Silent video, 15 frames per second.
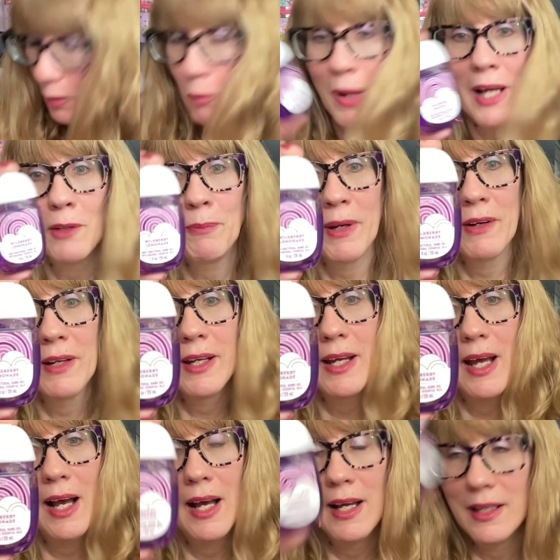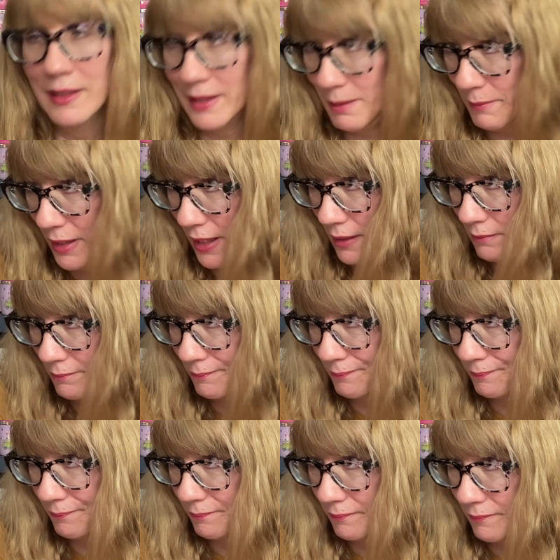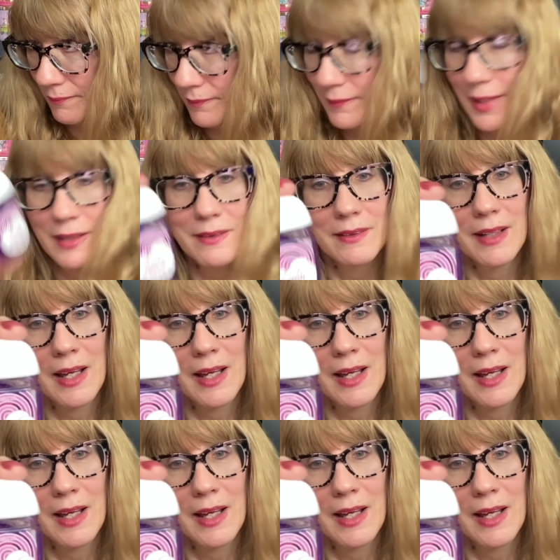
Wildberry uh, Lemonade that's